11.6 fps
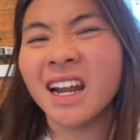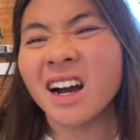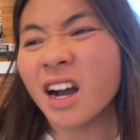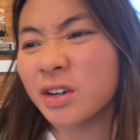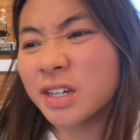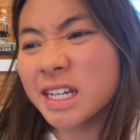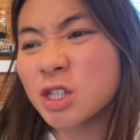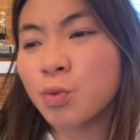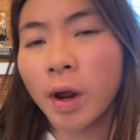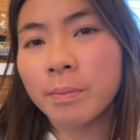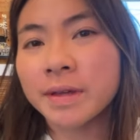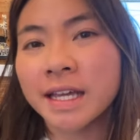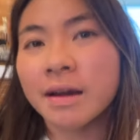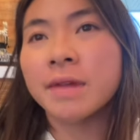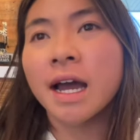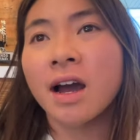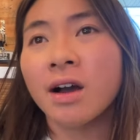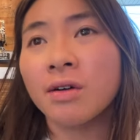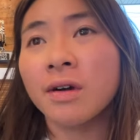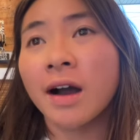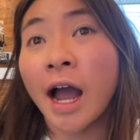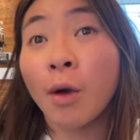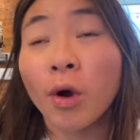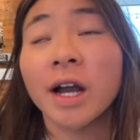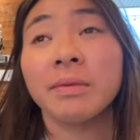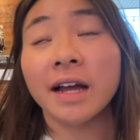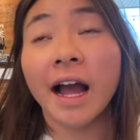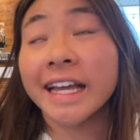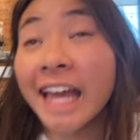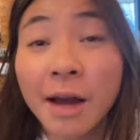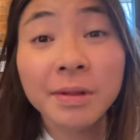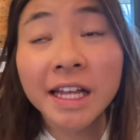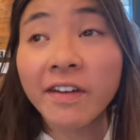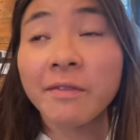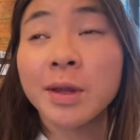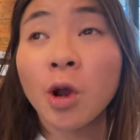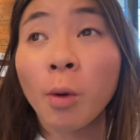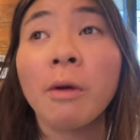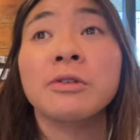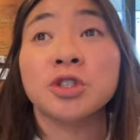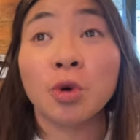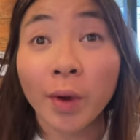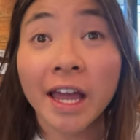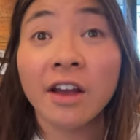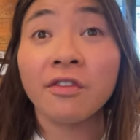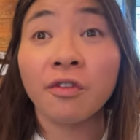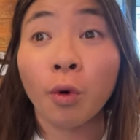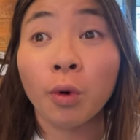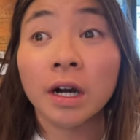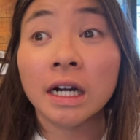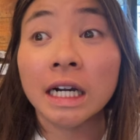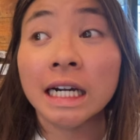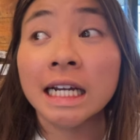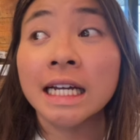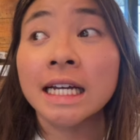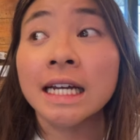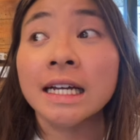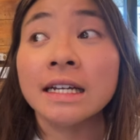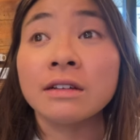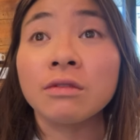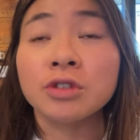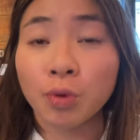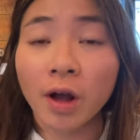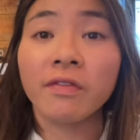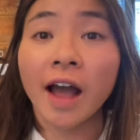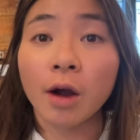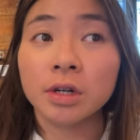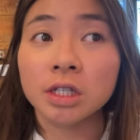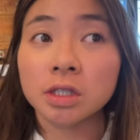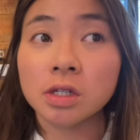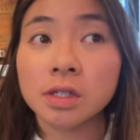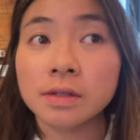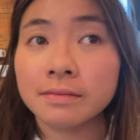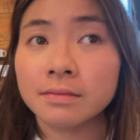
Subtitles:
of hungry, it's 1 p.m. now. I woke up, I can't believe I've been almost awake for 12 hours.